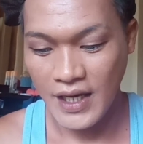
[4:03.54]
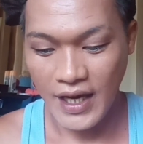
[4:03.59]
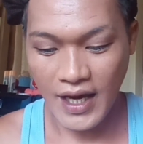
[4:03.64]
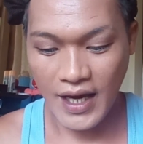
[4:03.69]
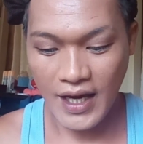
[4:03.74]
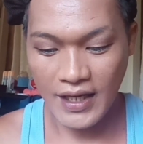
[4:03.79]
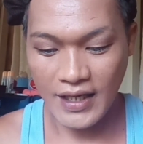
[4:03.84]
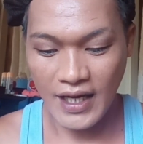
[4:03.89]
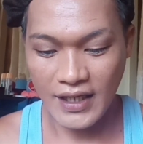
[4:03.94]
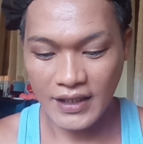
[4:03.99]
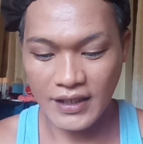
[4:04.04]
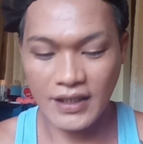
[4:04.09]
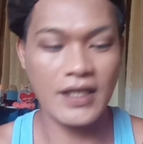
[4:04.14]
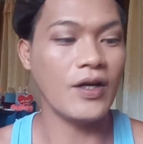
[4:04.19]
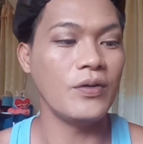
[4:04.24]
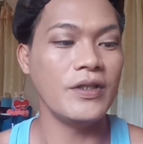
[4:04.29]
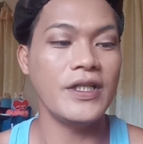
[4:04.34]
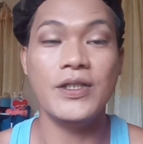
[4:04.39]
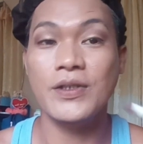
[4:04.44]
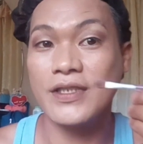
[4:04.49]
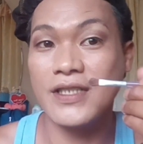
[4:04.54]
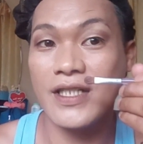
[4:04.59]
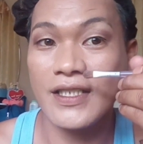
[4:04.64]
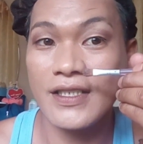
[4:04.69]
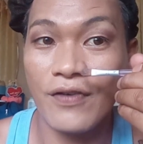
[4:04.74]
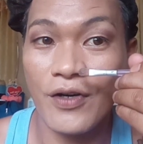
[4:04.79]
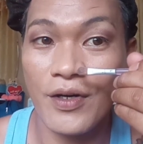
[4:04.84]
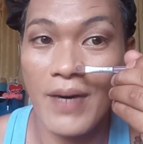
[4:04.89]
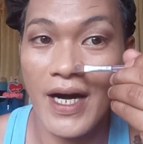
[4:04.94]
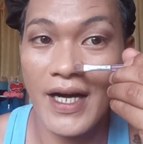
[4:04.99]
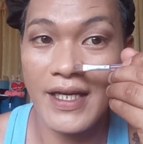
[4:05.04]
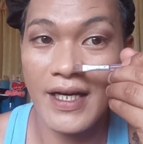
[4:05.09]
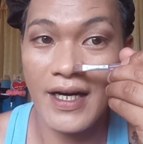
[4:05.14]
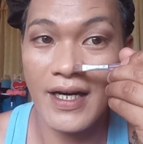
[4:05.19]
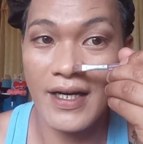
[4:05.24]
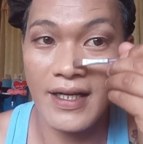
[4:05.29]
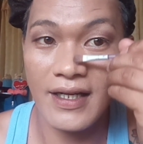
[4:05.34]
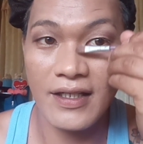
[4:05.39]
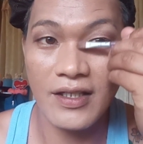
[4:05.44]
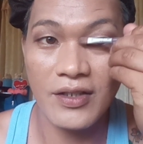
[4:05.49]
and I can only use this for my
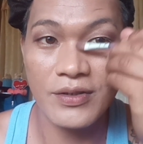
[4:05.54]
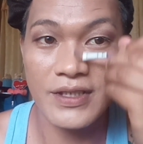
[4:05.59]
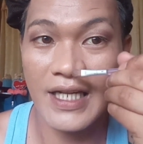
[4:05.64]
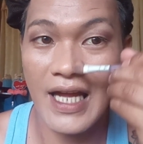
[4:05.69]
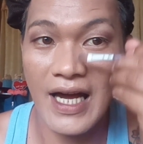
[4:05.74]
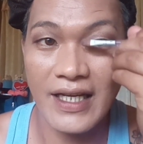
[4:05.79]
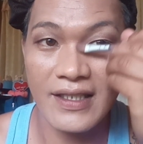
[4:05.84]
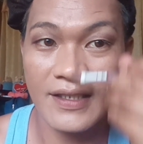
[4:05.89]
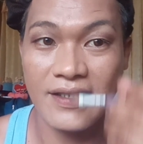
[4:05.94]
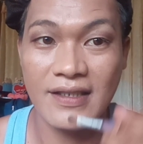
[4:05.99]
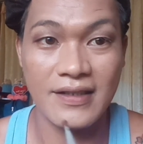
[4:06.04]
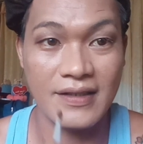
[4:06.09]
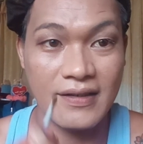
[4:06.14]
nose line,